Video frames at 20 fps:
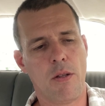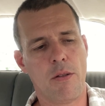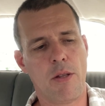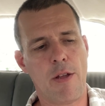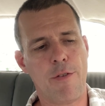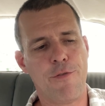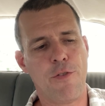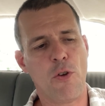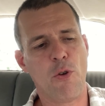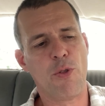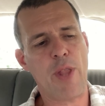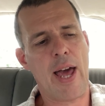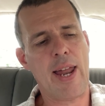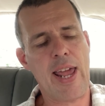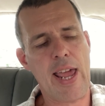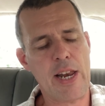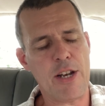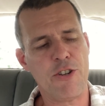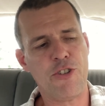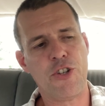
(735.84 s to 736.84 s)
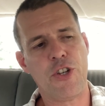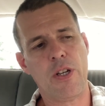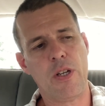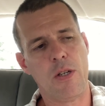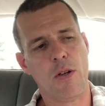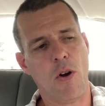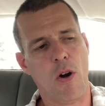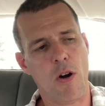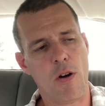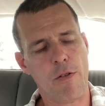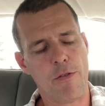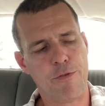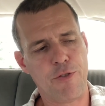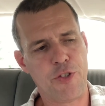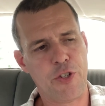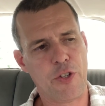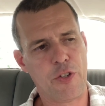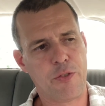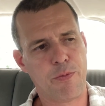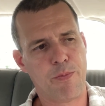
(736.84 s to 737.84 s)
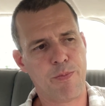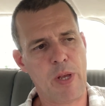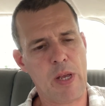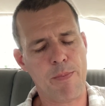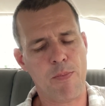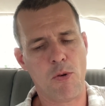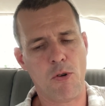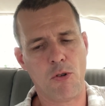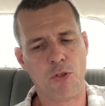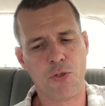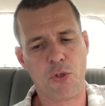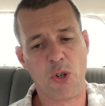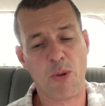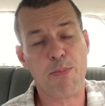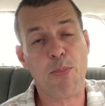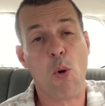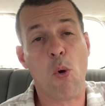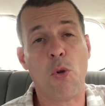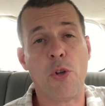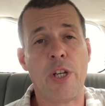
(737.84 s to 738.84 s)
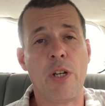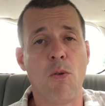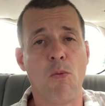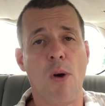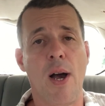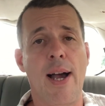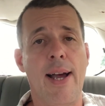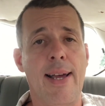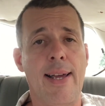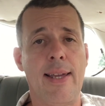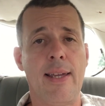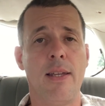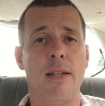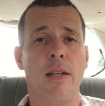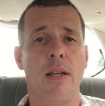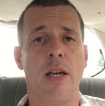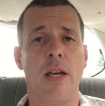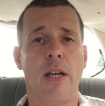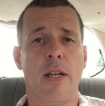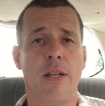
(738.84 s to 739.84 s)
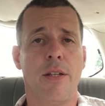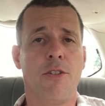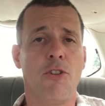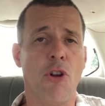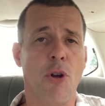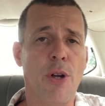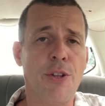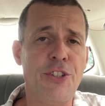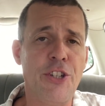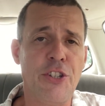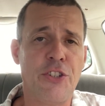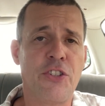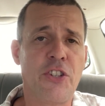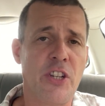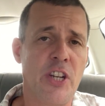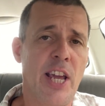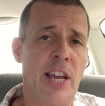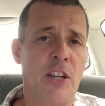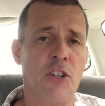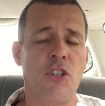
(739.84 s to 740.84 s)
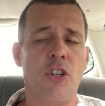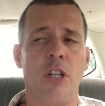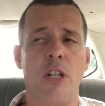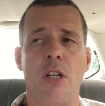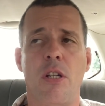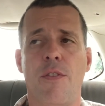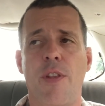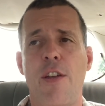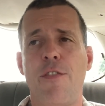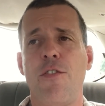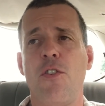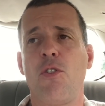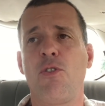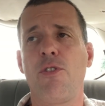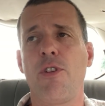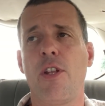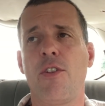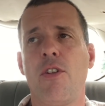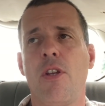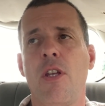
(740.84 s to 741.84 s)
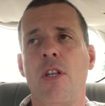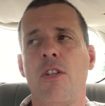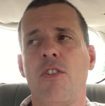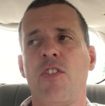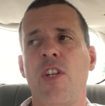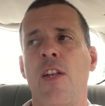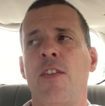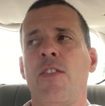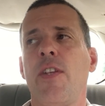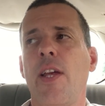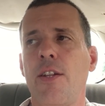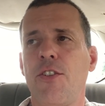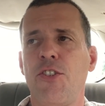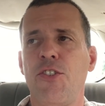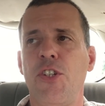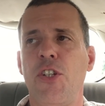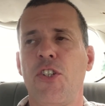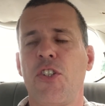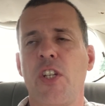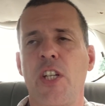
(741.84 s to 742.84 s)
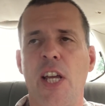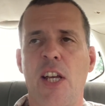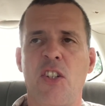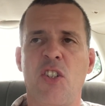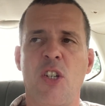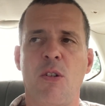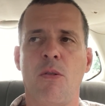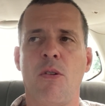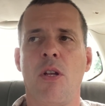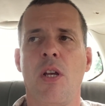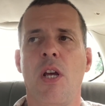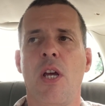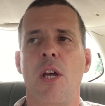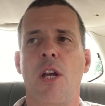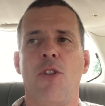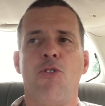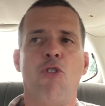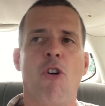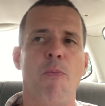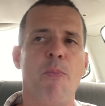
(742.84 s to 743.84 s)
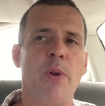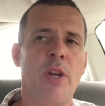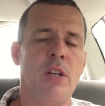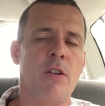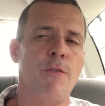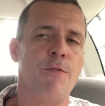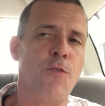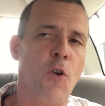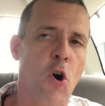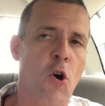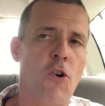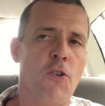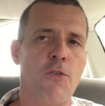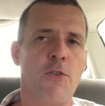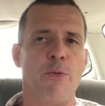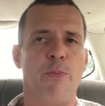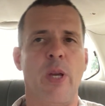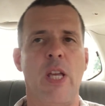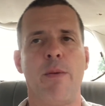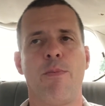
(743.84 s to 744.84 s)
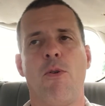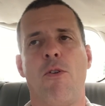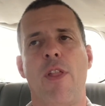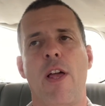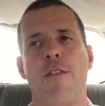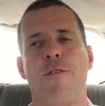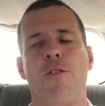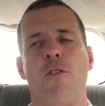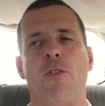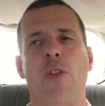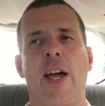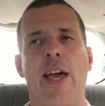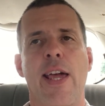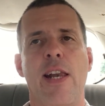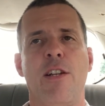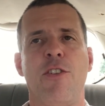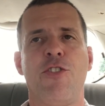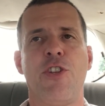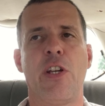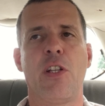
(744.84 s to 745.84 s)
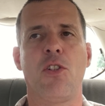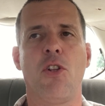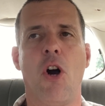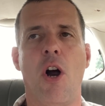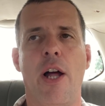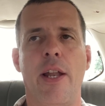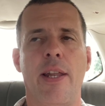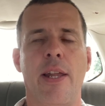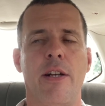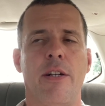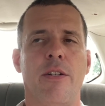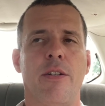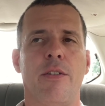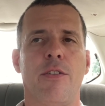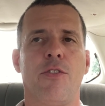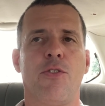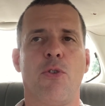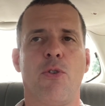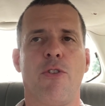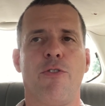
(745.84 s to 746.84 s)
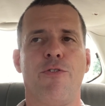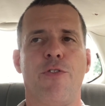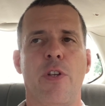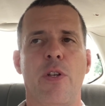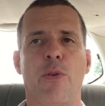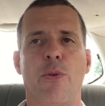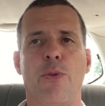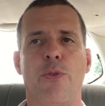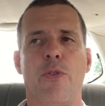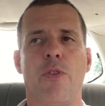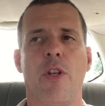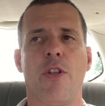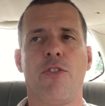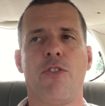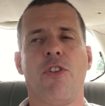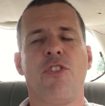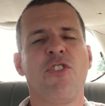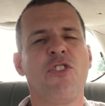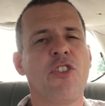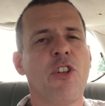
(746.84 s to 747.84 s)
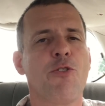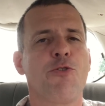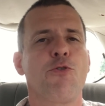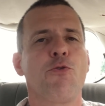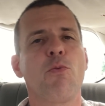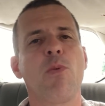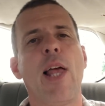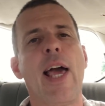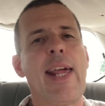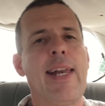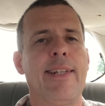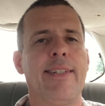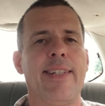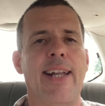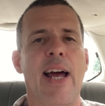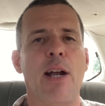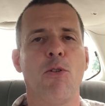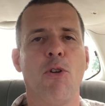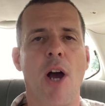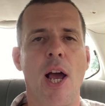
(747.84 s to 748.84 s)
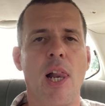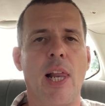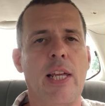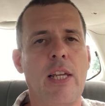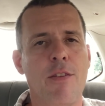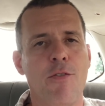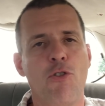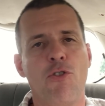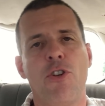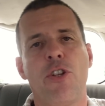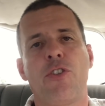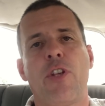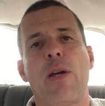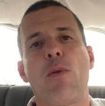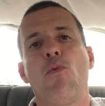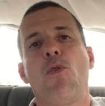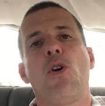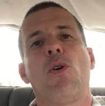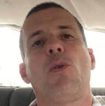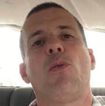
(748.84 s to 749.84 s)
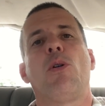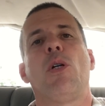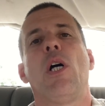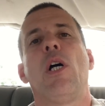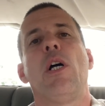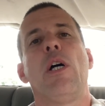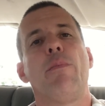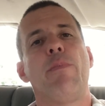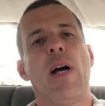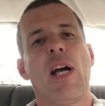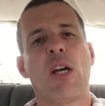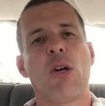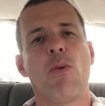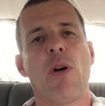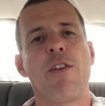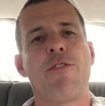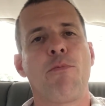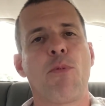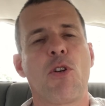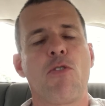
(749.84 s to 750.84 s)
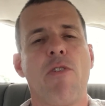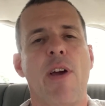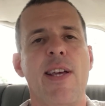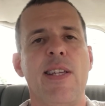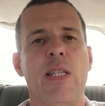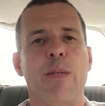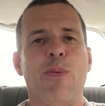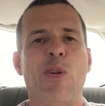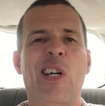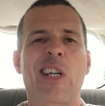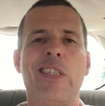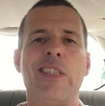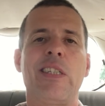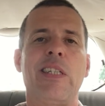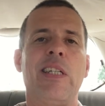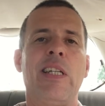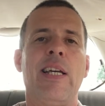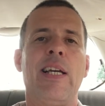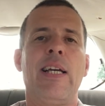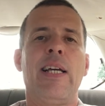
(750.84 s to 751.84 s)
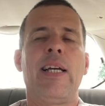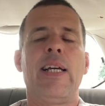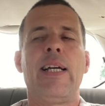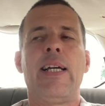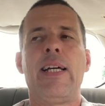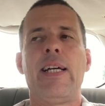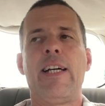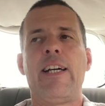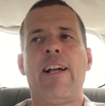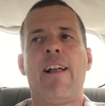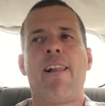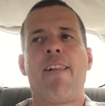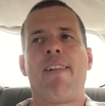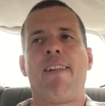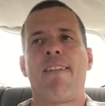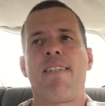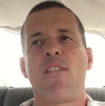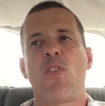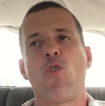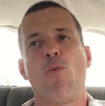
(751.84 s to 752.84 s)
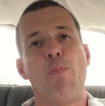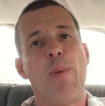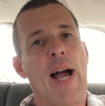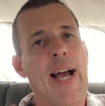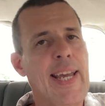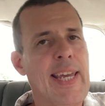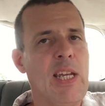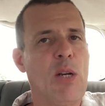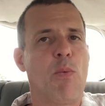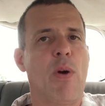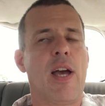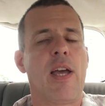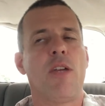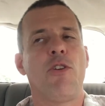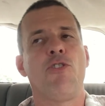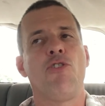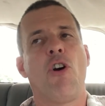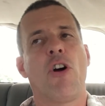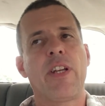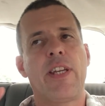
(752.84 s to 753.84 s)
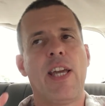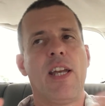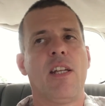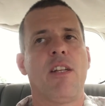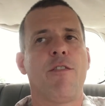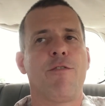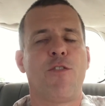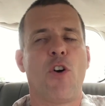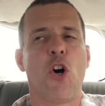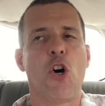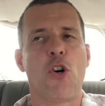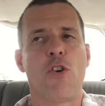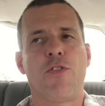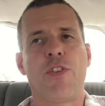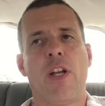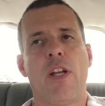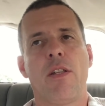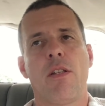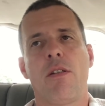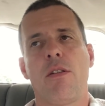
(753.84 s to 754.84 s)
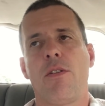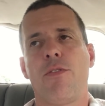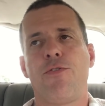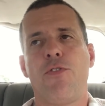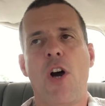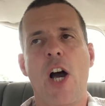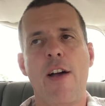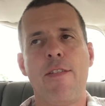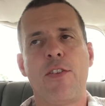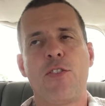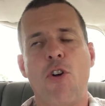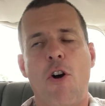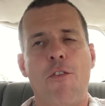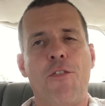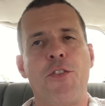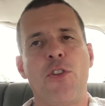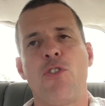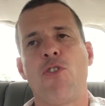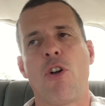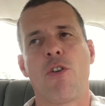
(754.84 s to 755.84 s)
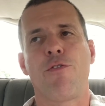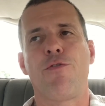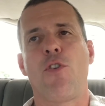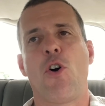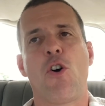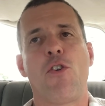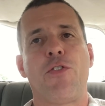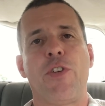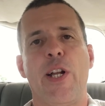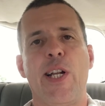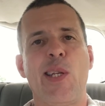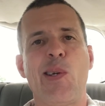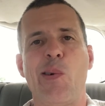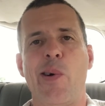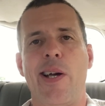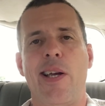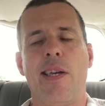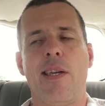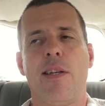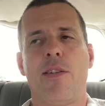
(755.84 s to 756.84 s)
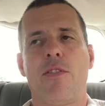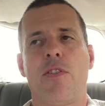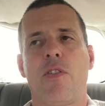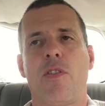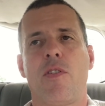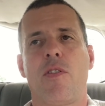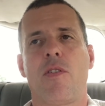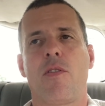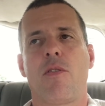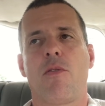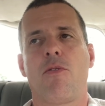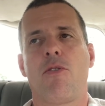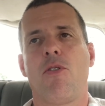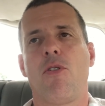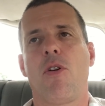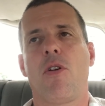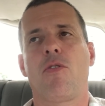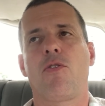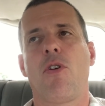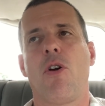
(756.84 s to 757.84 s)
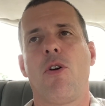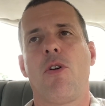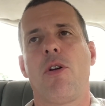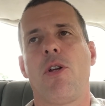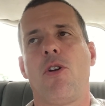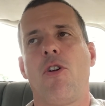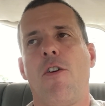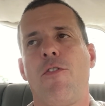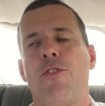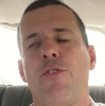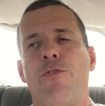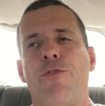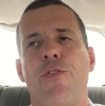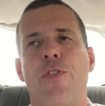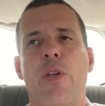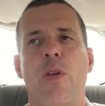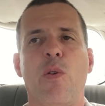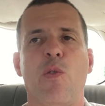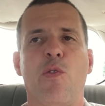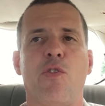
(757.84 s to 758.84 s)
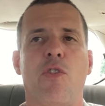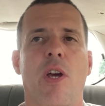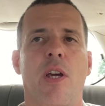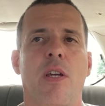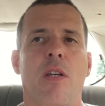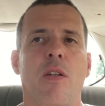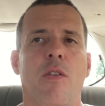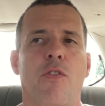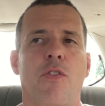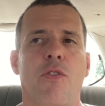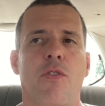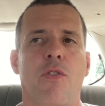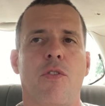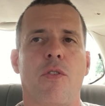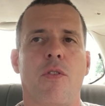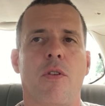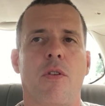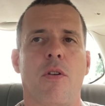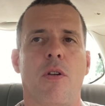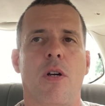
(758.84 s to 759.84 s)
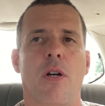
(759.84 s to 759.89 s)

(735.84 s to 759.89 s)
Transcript: they feel that energy of just people sort of pulling away, you know, a disconnection. They feel, in the sense that it's a disconnection, not being involved with people. They feel that energy a lot, and it sort of feels, it's related to that, right? Like, if you're just like, whoa, back away from the crazy person, you're backing away, you're not getting involved. And the 5 is often not involved anyway. So it often feels like it's